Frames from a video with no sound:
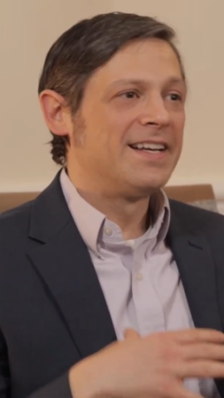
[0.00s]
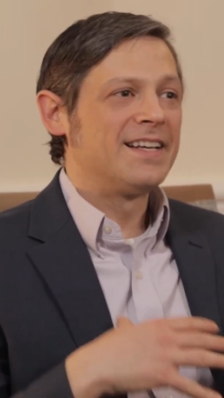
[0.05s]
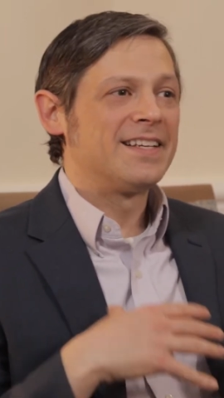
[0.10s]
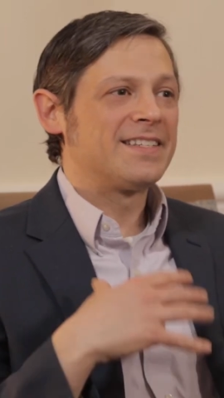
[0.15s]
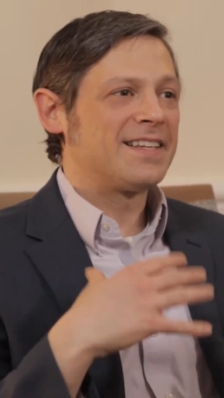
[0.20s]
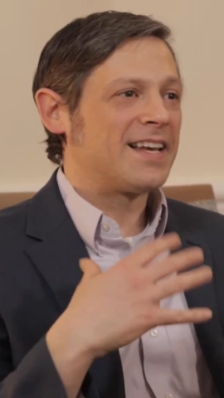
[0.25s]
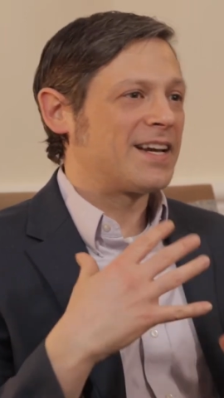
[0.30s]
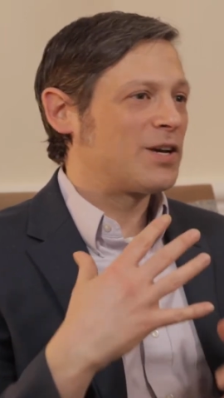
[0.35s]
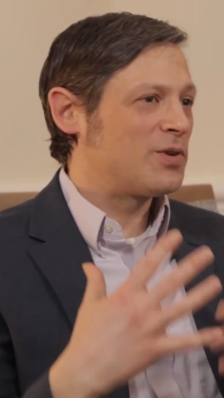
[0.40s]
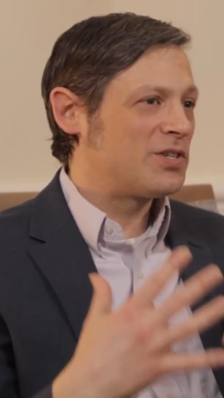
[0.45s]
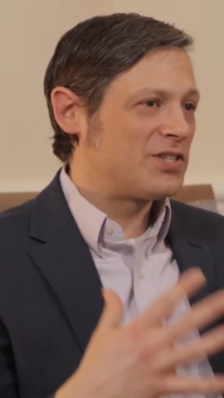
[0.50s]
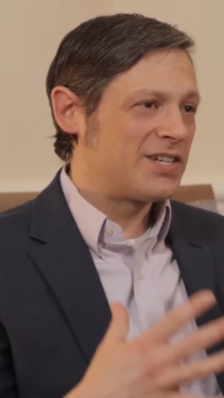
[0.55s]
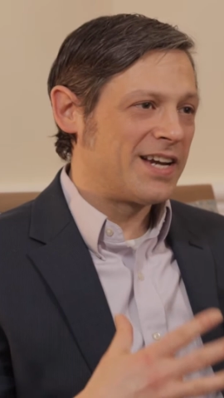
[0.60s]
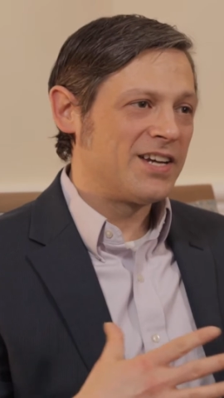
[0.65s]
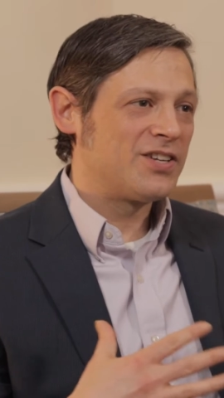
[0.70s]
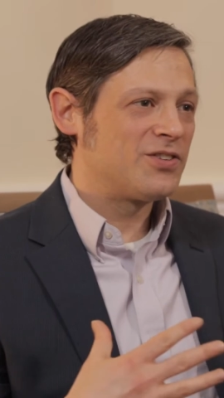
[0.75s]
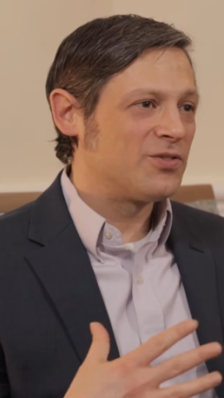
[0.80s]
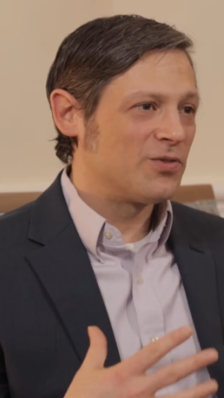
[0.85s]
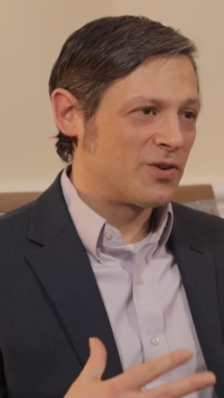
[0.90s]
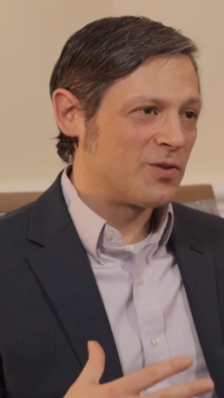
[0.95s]

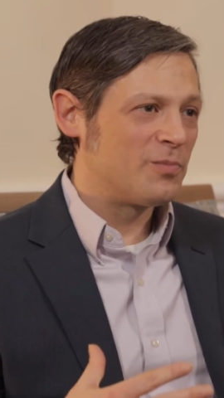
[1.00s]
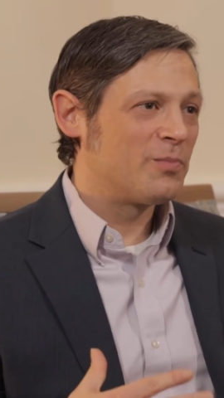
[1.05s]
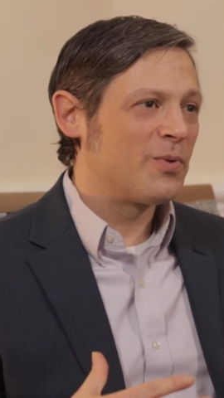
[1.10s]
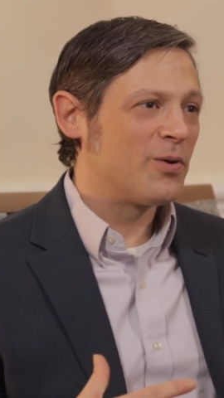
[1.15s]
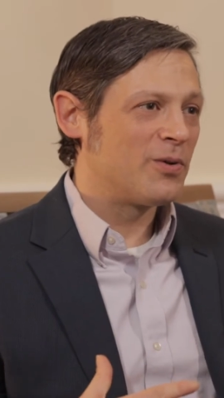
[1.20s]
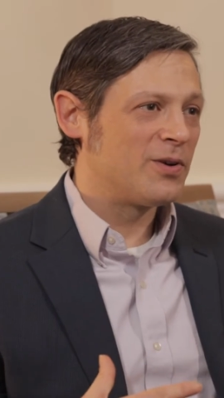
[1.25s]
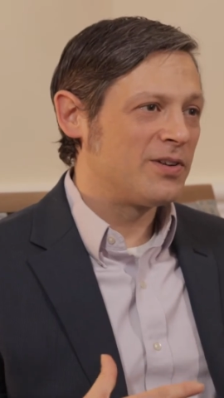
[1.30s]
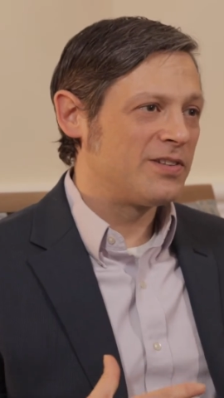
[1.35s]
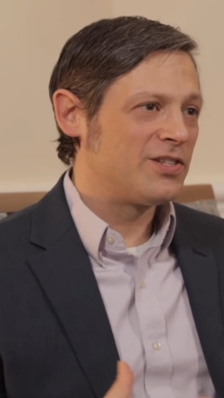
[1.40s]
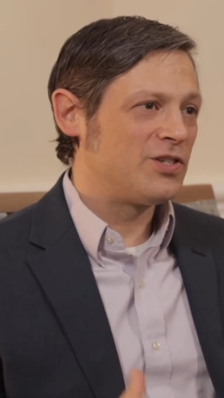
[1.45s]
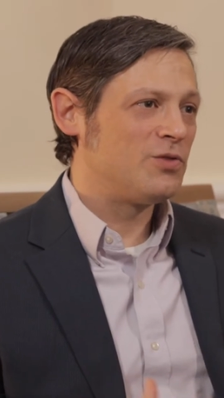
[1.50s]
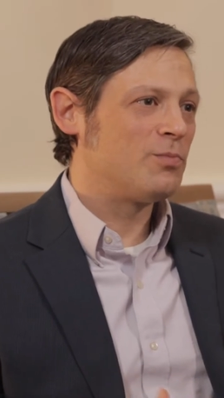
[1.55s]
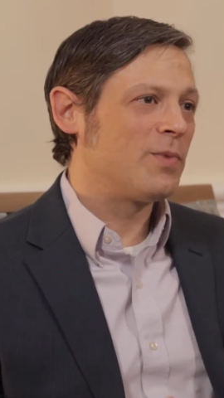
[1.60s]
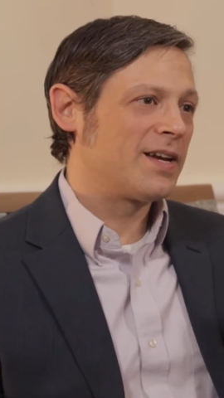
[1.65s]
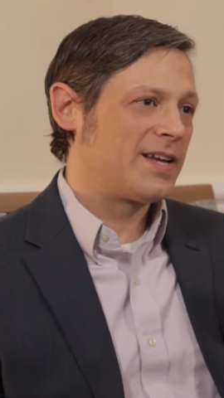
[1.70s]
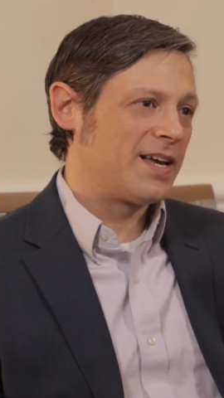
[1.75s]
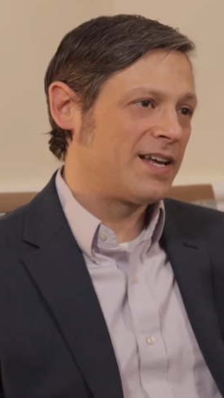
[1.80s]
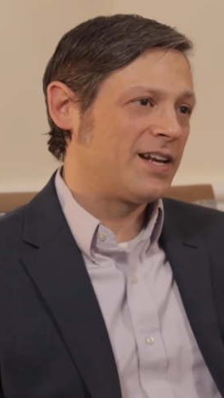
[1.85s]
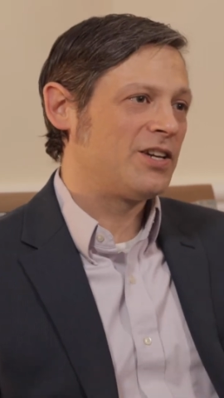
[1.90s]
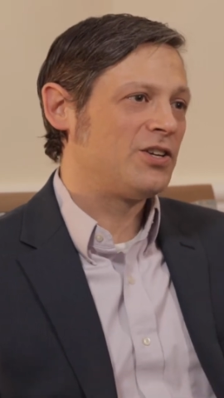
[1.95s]
psychoeducational components you
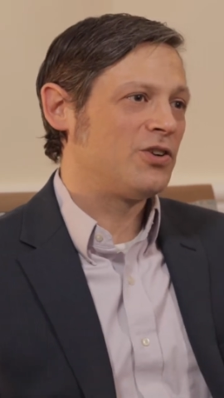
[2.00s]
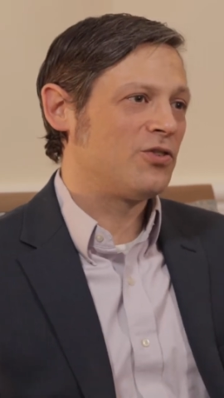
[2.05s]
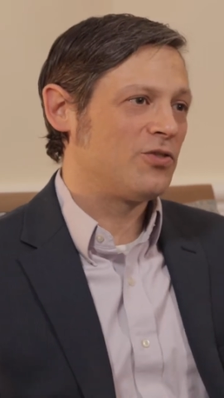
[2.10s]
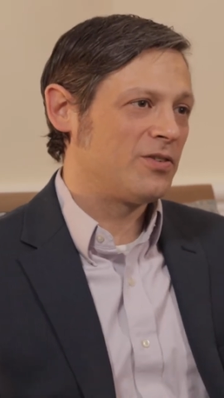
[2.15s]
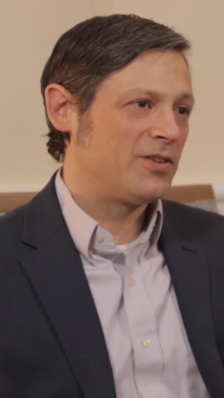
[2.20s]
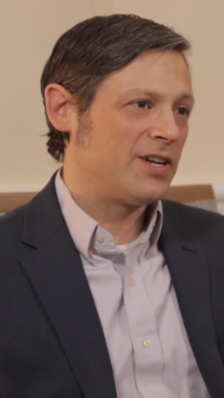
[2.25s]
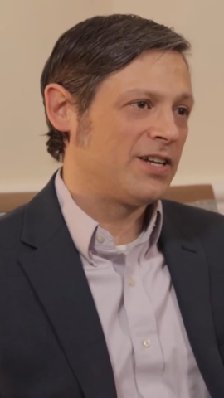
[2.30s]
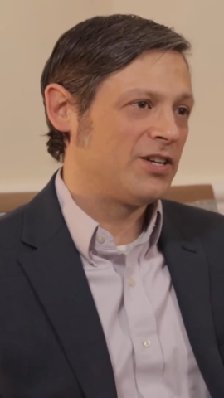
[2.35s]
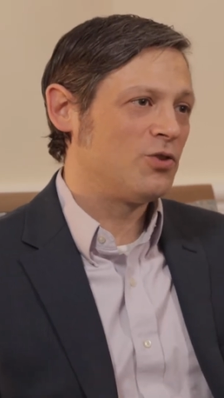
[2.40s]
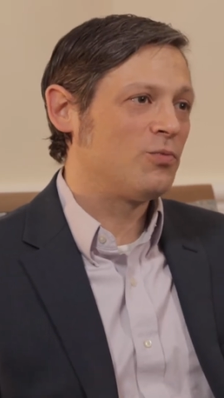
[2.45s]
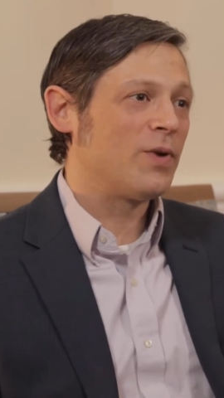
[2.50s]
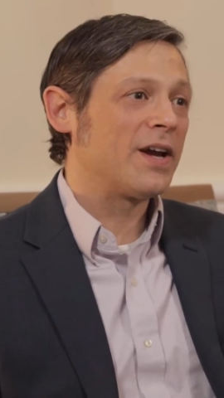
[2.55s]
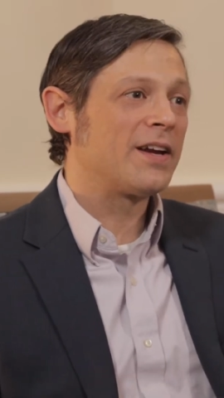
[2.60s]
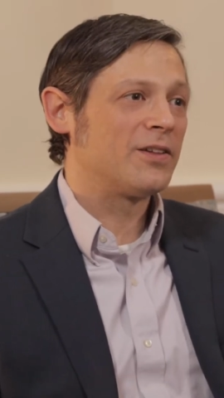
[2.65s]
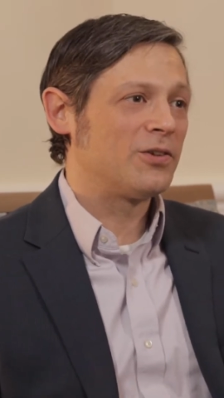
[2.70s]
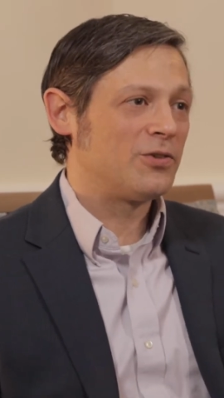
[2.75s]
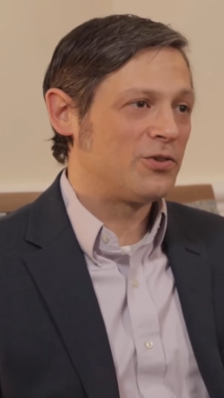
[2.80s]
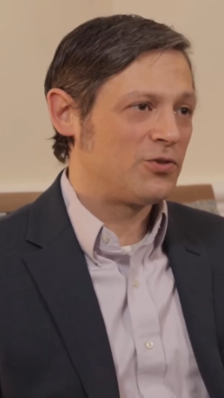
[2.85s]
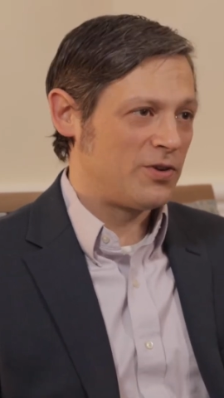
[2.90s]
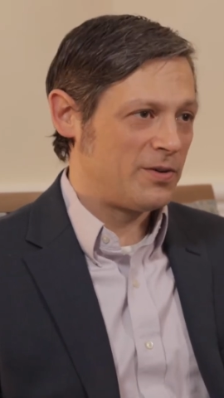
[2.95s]
might get in your
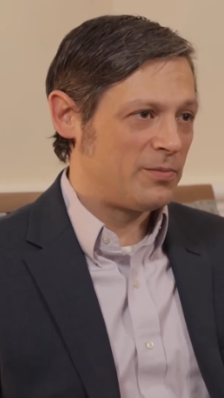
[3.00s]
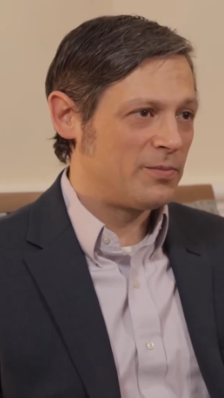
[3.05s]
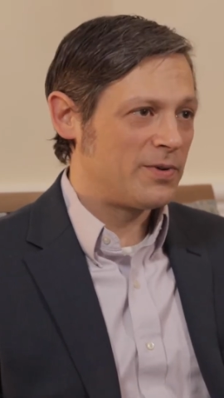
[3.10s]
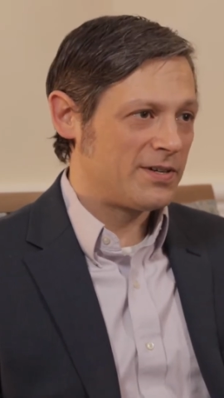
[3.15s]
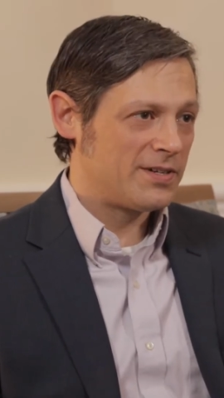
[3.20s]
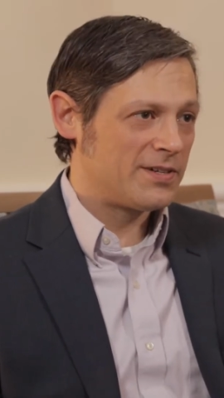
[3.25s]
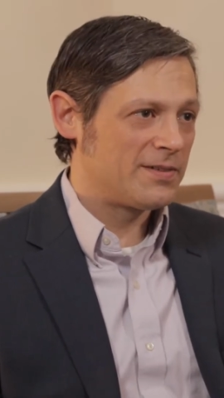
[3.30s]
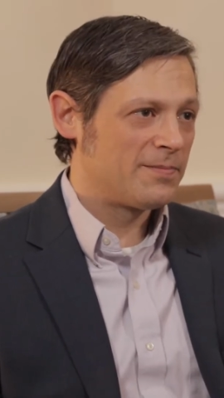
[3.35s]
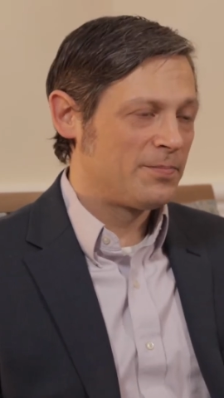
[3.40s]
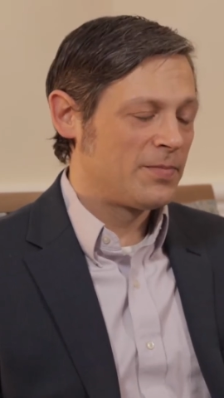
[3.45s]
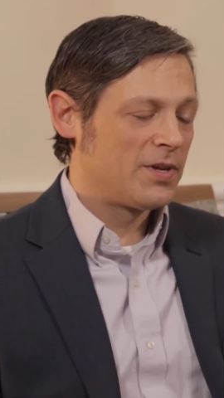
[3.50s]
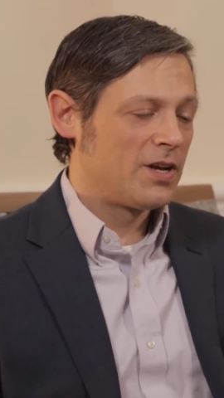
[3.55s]
regular treatment.